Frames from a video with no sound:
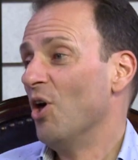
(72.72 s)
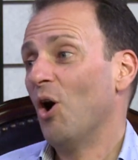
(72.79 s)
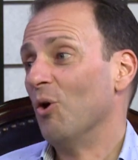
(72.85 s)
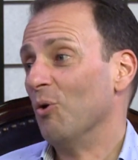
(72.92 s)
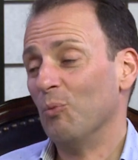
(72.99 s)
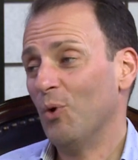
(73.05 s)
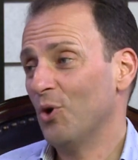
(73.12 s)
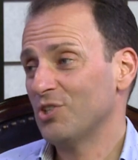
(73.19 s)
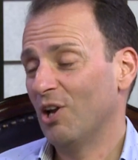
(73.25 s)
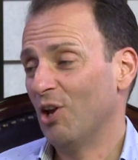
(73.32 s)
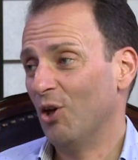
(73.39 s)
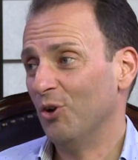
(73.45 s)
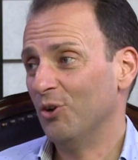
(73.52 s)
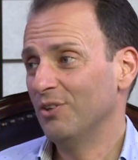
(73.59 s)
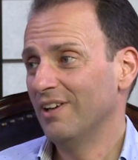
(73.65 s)
No, weren't
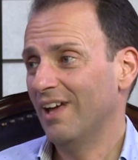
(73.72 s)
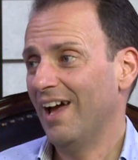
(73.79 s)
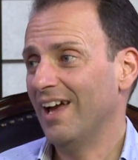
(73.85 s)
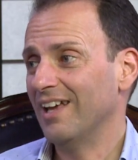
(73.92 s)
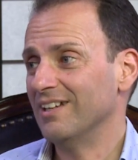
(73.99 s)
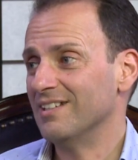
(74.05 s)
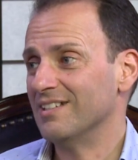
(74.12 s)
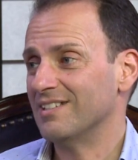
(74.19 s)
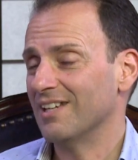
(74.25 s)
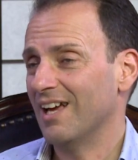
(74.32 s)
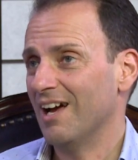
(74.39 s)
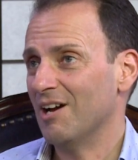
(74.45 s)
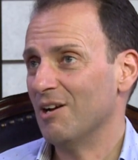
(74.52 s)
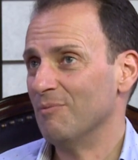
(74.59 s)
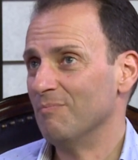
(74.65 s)
alone, and
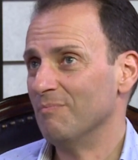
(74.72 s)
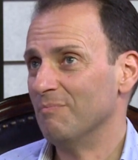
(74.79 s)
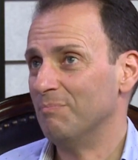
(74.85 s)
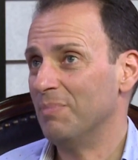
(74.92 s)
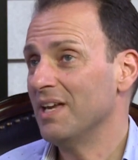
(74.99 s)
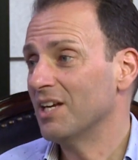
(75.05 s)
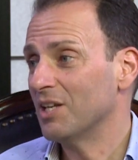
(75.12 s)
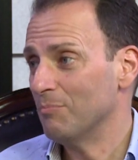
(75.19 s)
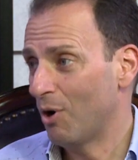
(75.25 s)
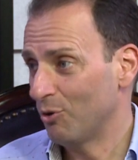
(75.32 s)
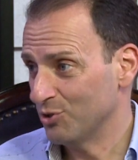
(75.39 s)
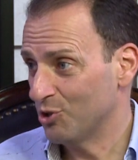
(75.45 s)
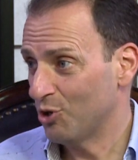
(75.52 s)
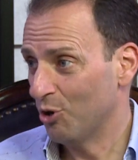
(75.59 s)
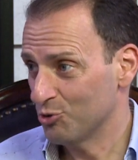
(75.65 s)
being in a
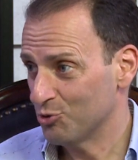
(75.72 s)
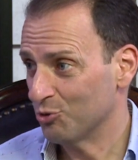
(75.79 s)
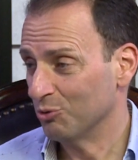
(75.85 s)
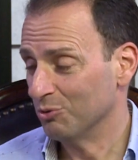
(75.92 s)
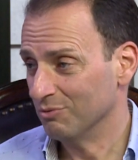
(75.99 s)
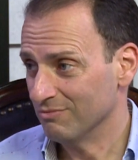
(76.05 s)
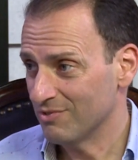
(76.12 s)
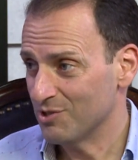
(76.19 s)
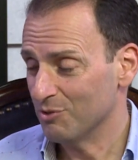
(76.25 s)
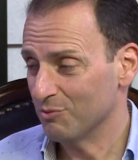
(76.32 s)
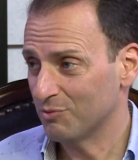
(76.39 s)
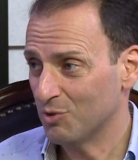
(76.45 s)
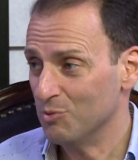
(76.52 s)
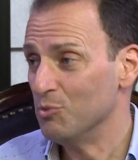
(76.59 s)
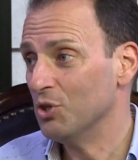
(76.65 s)
multicultural sort
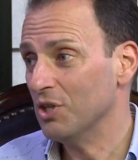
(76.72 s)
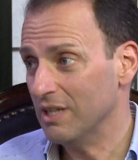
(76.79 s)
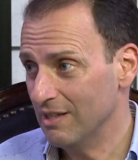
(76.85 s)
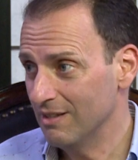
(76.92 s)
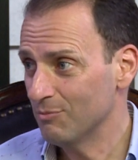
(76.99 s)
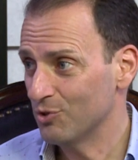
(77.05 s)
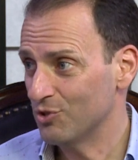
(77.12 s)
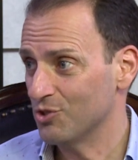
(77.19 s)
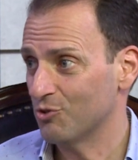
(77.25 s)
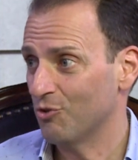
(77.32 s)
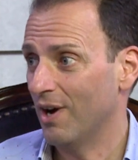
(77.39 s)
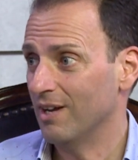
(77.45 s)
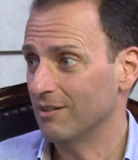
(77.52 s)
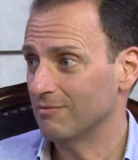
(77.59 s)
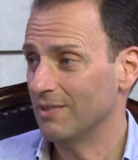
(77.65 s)
of community, which is
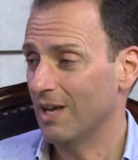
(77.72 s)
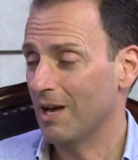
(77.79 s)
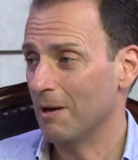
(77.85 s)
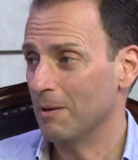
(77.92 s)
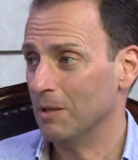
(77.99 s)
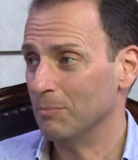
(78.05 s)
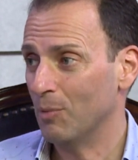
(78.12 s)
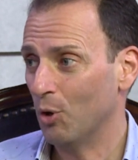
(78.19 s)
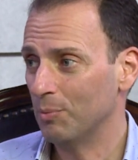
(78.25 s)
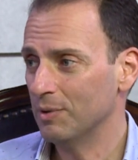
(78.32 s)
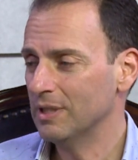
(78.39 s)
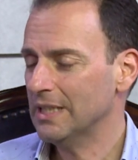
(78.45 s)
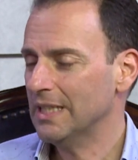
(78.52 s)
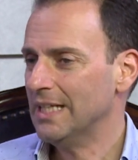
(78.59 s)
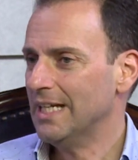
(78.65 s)
great in
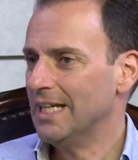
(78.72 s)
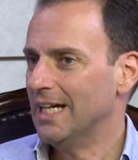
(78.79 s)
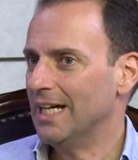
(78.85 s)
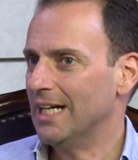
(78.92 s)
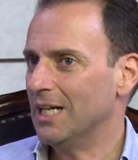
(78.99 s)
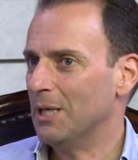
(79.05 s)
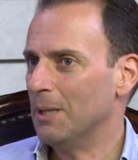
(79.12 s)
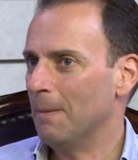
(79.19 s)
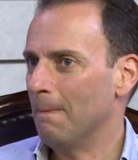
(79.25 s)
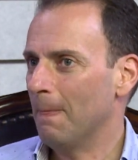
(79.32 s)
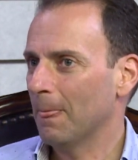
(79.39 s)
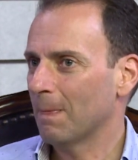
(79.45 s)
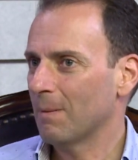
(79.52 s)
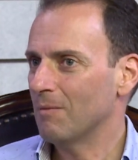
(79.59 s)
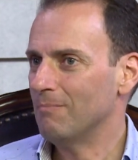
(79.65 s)
Melbourne.
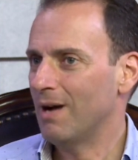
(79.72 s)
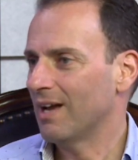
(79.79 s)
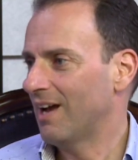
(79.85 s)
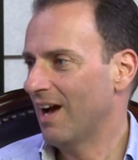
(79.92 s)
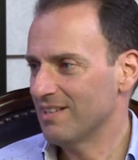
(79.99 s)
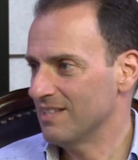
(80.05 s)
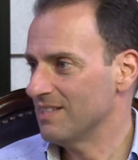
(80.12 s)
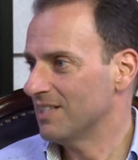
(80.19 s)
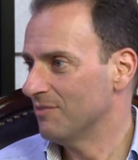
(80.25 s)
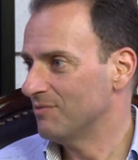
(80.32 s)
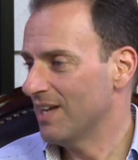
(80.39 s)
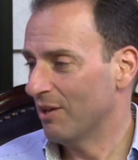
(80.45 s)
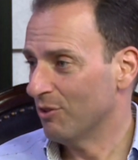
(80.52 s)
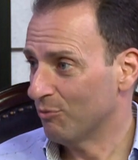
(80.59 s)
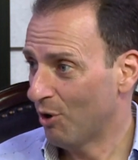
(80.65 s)
My cousins
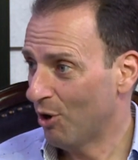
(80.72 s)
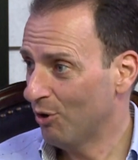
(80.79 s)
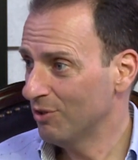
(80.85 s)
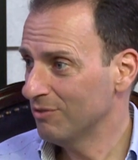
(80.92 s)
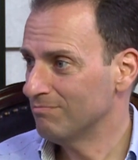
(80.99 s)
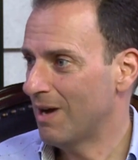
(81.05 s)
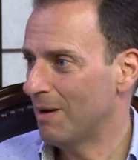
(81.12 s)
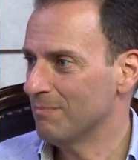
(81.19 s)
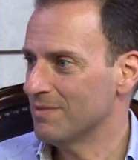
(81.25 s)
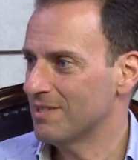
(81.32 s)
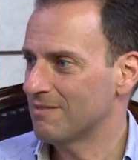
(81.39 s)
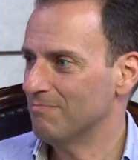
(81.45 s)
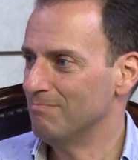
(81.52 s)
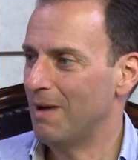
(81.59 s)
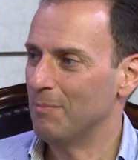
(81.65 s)
lived down the road.
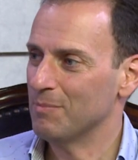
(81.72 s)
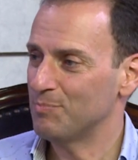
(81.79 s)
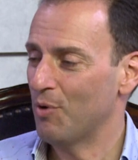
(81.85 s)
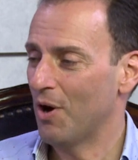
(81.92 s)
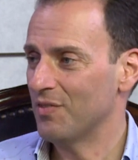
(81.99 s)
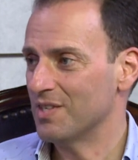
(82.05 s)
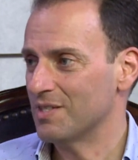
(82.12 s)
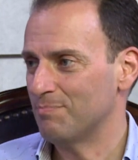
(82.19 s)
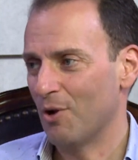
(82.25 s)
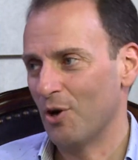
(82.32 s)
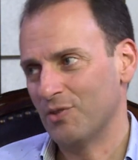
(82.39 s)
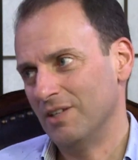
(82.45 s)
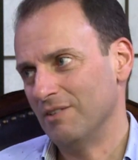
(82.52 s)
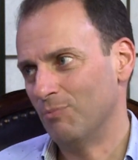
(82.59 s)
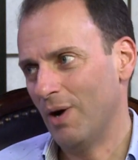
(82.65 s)
Mum's brothers
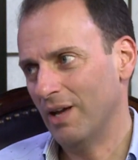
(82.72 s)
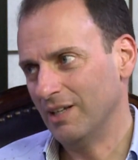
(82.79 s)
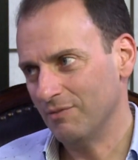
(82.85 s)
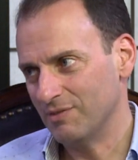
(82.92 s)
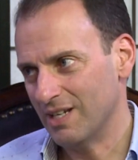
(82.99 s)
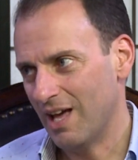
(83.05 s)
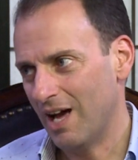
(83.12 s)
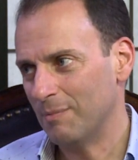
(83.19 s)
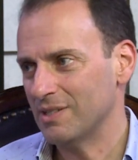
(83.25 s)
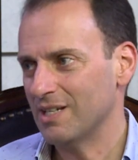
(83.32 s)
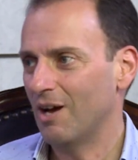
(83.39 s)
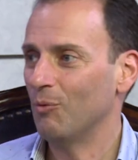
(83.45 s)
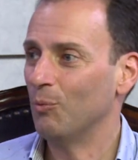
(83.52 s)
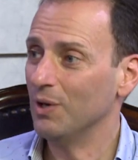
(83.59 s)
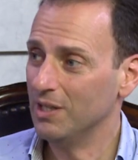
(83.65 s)
both lived. One lived in
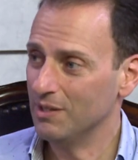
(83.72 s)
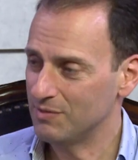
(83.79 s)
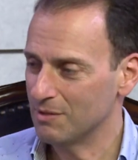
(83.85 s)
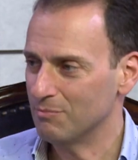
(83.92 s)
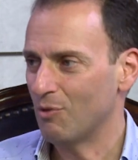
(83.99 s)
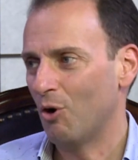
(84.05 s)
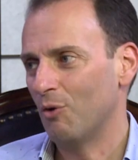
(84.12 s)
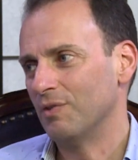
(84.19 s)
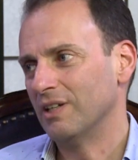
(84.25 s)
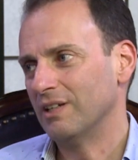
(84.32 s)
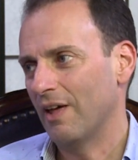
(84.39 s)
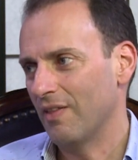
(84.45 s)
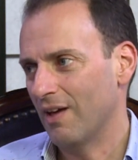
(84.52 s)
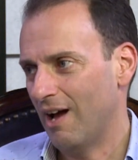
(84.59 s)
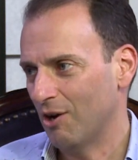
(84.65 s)
Armidale. We lived in Melbourne.
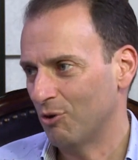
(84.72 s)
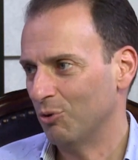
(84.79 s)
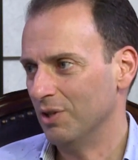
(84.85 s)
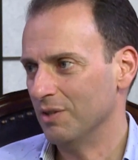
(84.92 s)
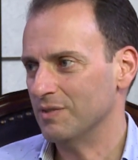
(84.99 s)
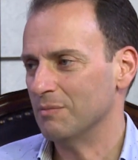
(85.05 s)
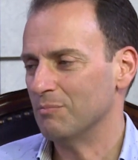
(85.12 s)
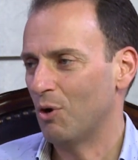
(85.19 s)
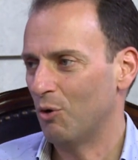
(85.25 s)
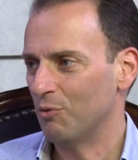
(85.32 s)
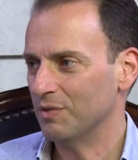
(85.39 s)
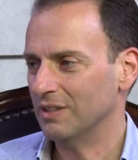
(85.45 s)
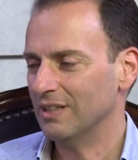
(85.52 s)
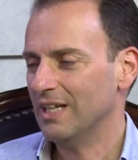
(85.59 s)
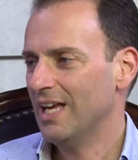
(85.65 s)
Another uncle lived in
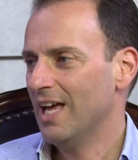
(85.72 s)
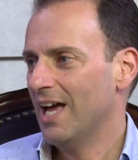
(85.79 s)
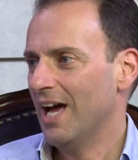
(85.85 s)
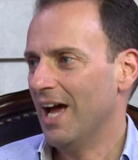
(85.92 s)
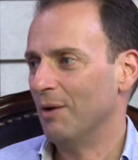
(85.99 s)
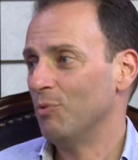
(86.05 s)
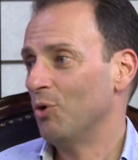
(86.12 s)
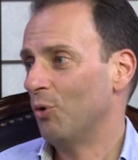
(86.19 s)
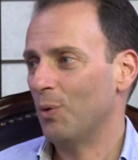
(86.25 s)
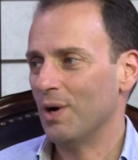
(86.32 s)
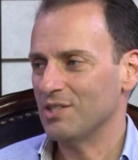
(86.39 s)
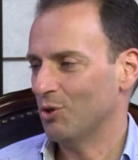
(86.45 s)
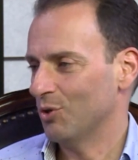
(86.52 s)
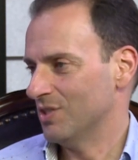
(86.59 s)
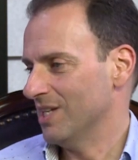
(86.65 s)
Melbourne, and we
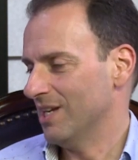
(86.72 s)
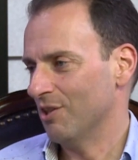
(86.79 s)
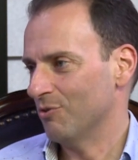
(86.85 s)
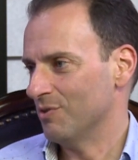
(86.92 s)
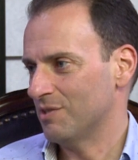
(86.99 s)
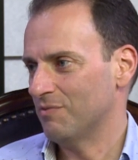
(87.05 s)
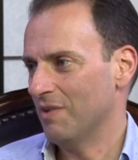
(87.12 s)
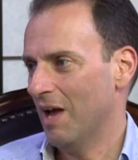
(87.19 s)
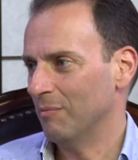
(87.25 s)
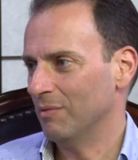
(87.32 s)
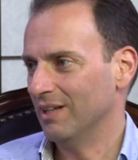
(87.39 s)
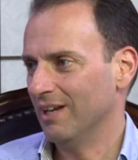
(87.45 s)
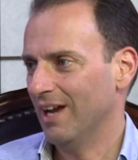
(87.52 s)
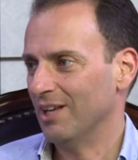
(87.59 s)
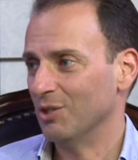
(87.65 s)
always got together as
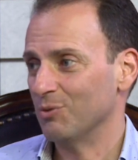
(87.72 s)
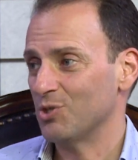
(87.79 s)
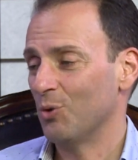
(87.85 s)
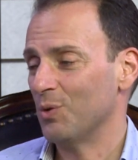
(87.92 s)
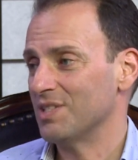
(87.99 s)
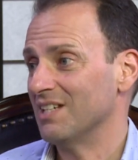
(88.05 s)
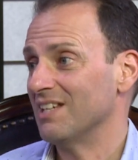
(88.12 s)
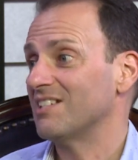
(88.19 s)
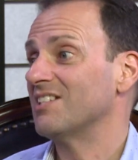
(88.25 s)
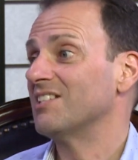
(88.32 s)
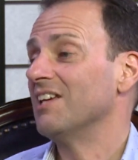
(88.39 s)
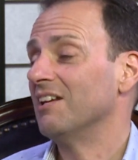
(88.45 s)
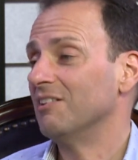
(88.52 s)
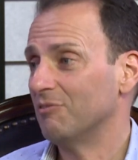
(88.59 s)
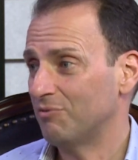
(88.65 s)
family. And there was always an
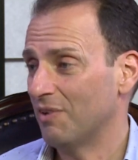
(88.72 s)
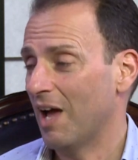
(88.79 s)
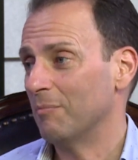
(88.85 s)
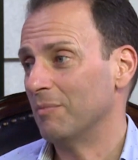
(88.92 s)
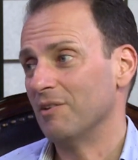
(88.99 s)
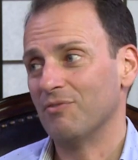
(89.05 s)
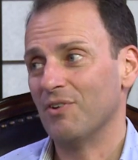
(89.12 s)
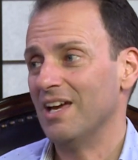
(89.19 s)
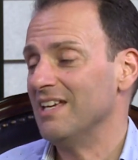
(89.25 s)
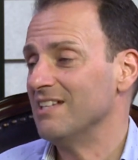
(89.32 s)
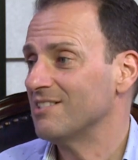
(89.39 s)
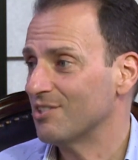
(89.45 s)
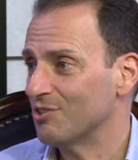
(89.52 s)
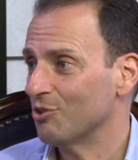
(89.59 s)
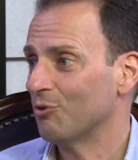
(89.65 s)
extended family for
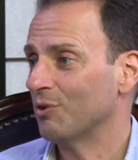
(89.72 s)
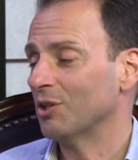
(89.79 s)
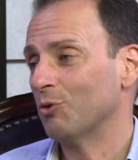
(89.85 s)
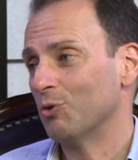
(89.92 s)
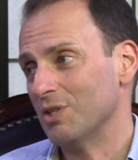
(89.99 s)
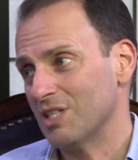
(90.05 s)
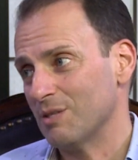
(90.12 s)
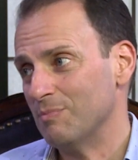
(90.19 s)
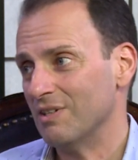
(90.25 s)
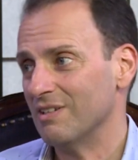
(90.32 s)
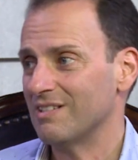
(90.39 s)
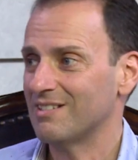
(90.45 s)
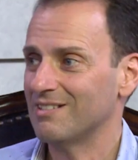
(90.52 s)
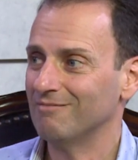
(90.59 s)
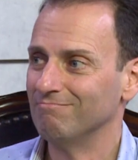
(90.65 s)
Easter and
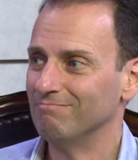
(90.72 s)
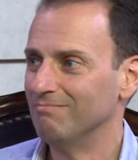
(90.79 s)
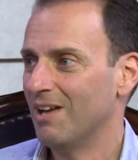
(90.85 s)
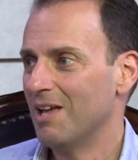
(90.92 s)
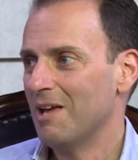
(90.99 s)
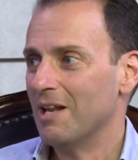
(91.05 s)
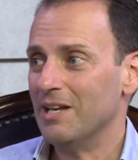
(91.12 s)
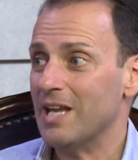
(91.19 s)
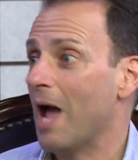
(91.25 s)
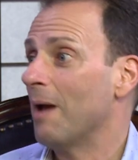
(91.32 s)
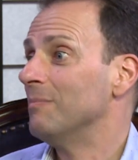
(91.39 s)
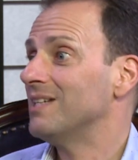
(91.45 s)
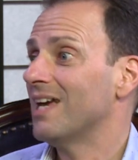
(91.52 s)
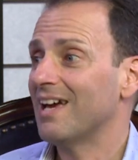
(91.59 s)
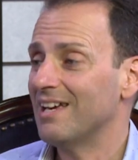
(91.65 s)
Christmas and
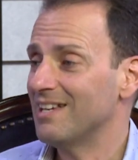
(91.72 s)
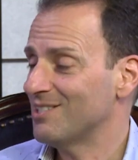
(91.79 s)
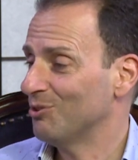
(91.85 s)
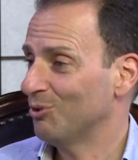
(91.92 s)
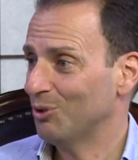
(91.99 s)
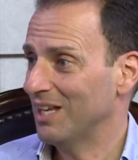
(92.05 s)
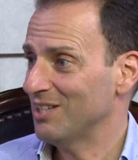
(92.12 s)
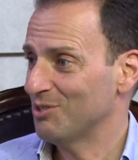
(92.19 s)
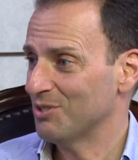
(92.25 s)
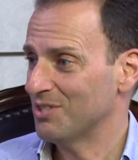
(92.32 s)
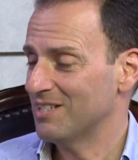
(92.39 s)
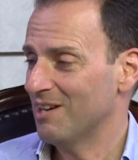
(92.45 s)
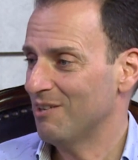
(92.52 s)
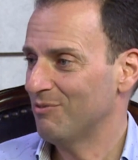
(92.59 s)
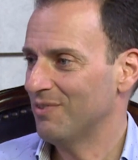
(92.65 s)
name days and all that sort
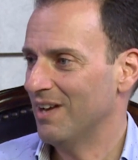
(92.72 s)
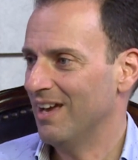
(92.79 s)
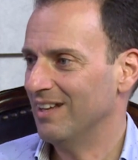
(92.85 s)
of stuff.